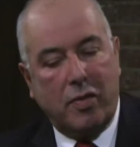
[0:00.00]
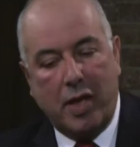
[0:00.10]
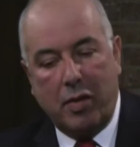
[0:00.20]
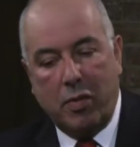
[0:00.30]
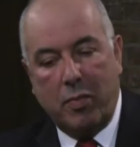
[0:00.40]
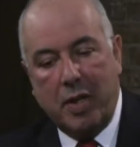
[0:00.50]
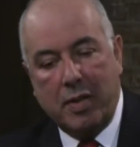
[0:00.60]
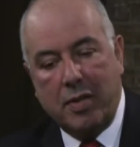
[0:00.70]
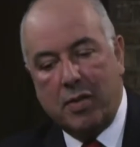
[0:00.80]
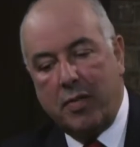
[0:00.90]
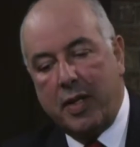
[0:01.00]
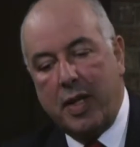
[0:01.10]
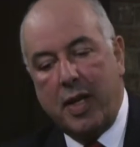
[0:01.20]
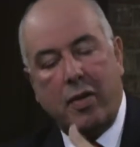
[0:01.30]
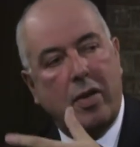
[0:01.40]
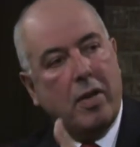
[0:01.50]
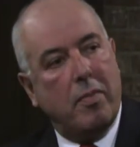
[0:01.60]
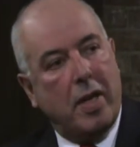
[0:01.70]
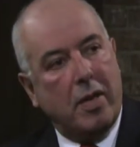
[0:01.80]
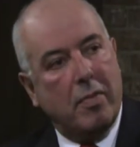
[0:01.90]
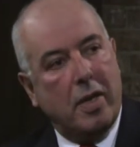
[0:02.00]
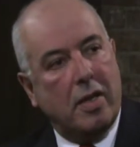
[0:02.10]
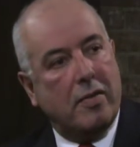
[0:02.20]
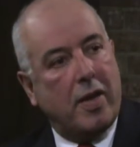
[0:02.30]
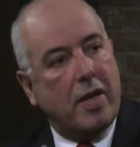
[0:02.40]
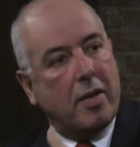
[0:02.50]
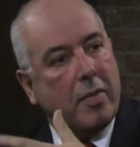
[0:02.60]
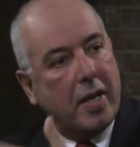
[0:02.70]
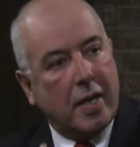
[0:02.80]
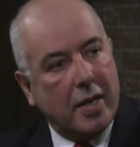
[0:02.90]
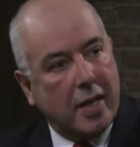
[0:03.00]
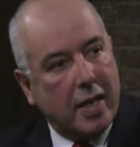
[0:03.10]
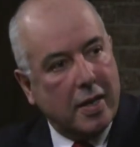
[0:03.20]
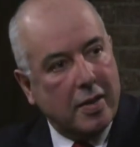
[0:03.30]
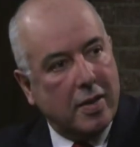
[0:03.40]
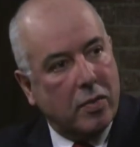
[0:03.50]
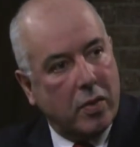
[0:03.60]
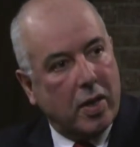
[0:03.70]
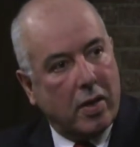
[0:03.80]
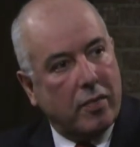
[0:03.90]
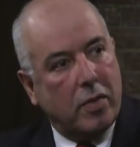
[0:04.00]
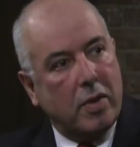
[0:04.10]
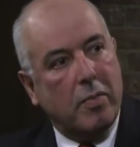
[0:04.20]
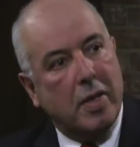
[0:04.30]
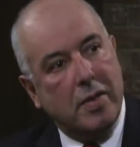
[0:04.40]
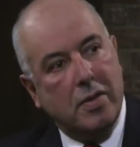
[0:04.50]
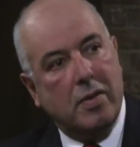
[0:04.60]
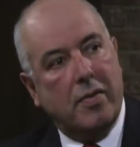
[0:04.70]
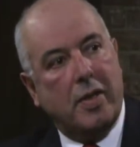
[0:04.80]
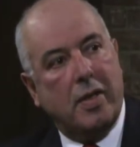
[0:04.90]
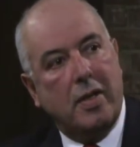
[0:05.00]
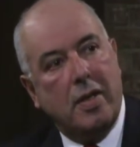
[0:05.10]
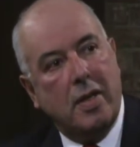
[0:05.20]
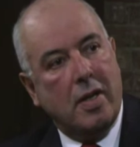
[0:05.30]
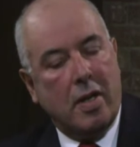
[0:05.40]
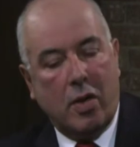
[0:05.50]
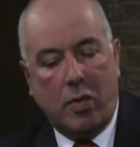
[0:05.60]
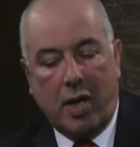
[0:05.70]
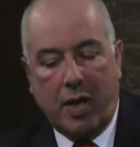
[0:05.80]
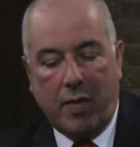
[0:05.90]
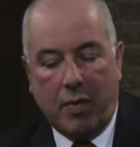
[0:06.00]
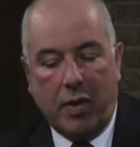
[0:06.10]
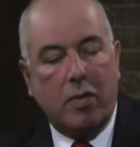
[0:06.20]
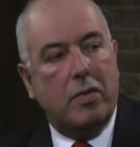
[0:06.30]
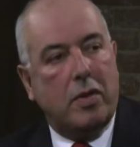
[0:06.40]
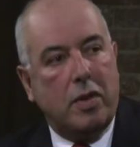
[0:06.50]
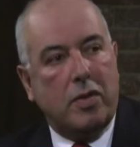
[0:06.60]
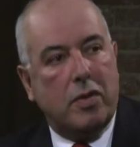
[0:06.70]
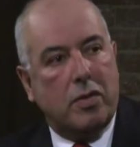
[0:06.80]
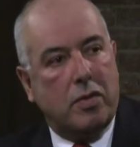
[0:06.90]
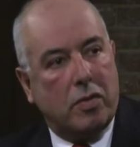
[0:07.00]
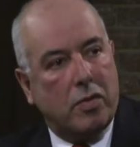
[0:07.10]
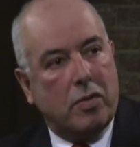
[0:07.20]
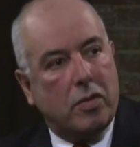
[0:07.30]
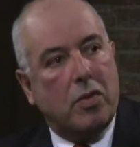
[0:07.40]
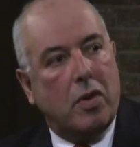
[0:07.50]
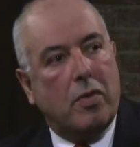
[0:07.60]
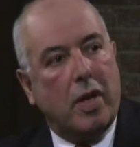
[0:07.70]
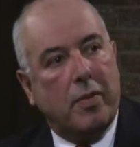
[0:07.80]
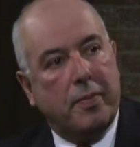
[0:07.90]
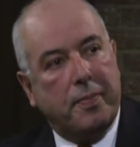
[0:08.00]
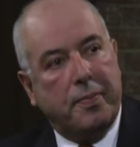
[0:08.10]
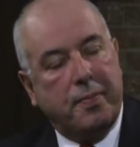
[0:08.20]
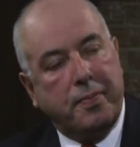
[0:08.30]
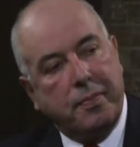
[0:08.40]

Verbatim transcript: you can do business over there, you can make money. It's very Americanized way of doing business over there. We have all the conditions to, to grow now. Hmm.